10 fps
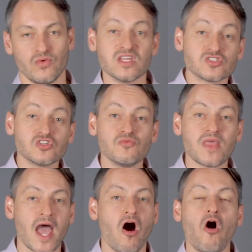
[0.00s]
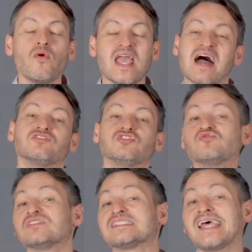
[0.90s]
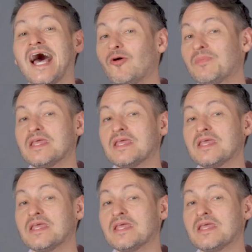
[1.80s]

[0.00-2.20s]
We assume that all we have to do is tell